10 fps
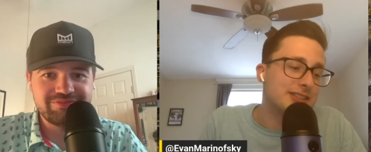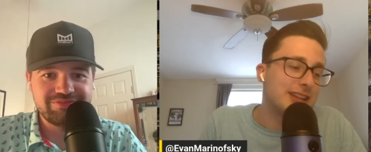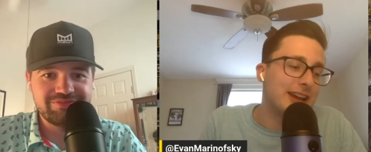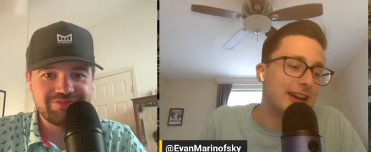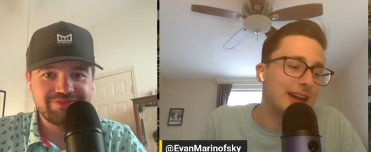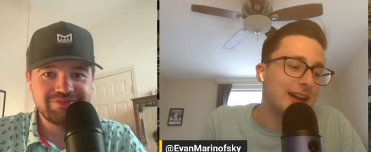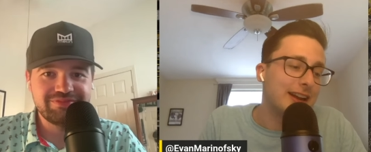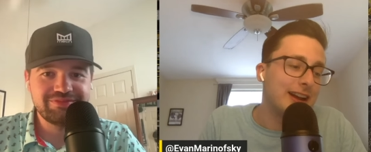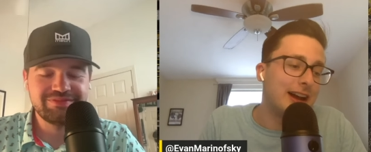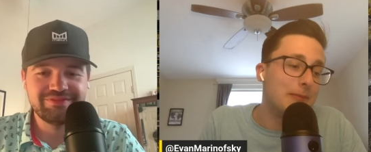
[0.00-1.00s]
Speaker 1: is saying.
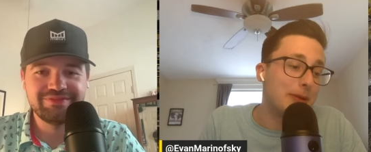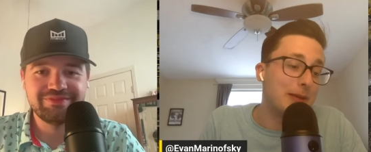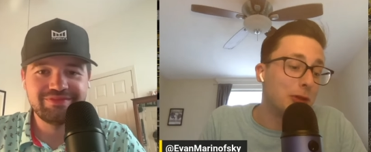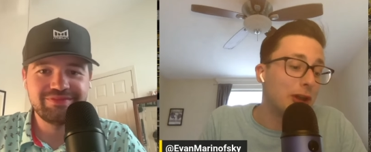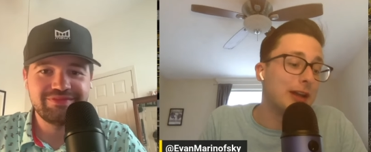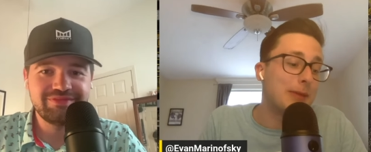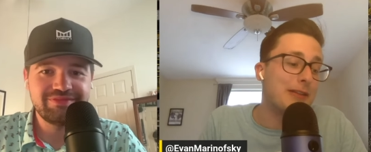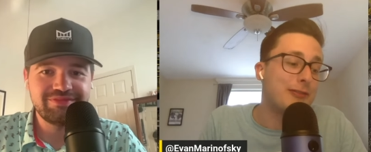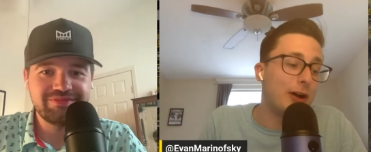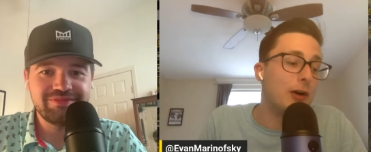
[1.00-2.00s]
Um, but I'm looking at my
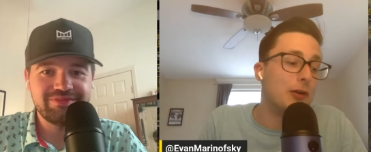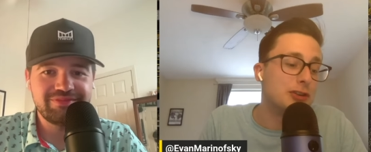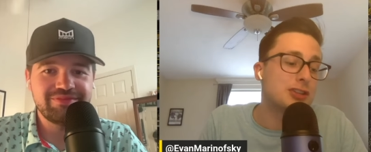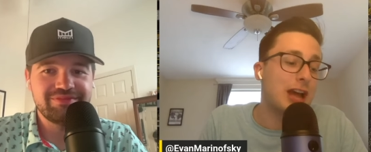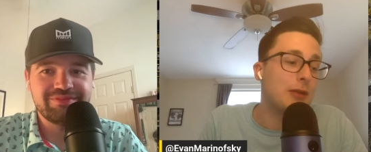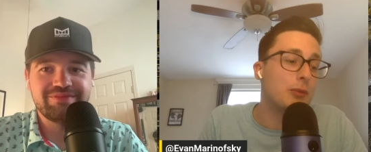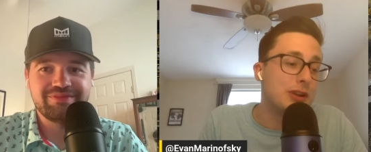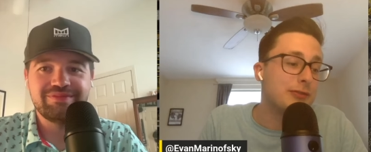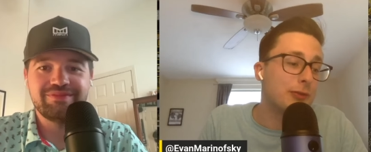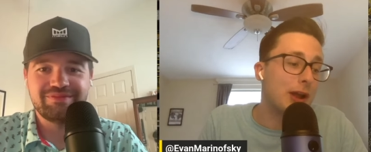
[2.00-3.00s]
phone, just kind of
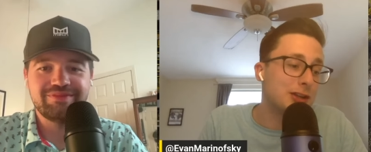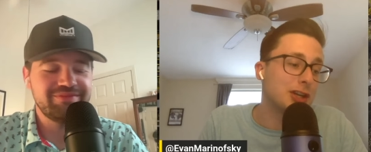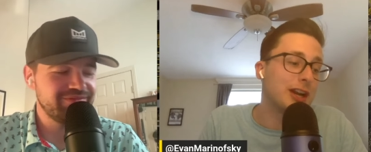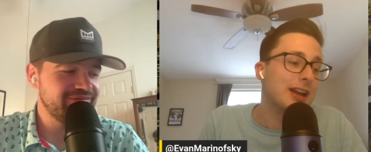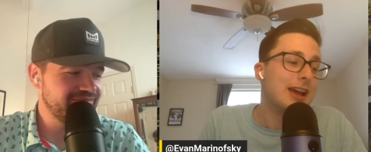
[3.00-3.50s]
refreshing